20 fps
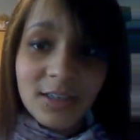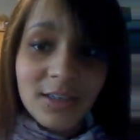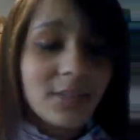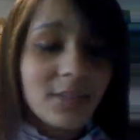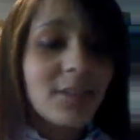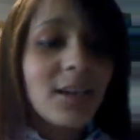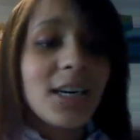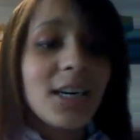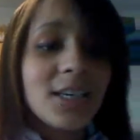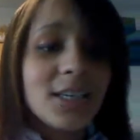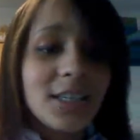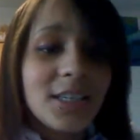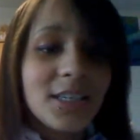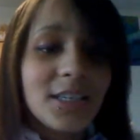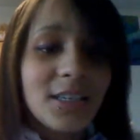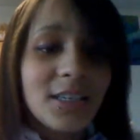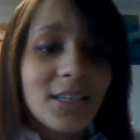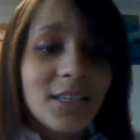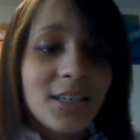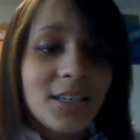No
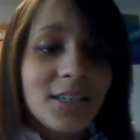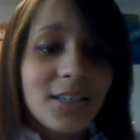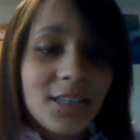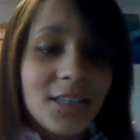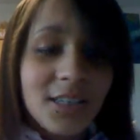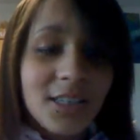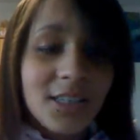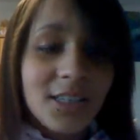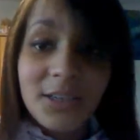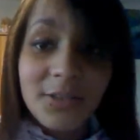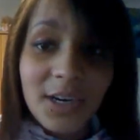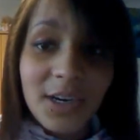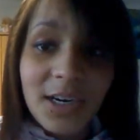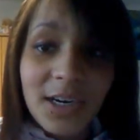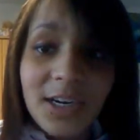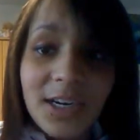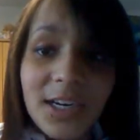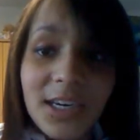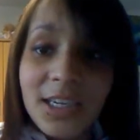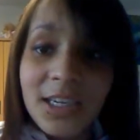correction. She said you
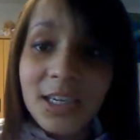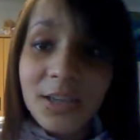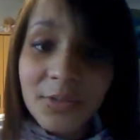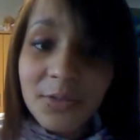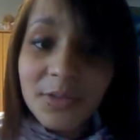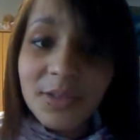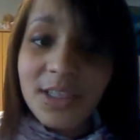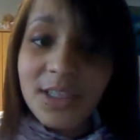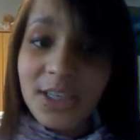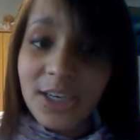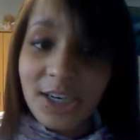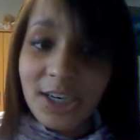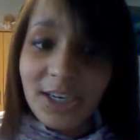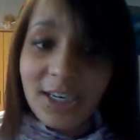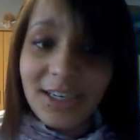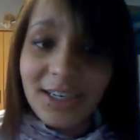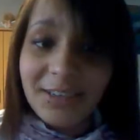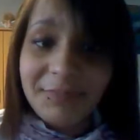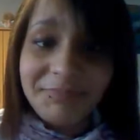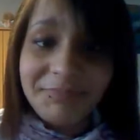are a cute
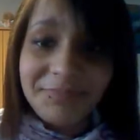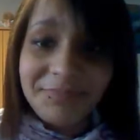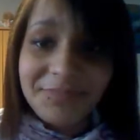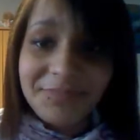nerd.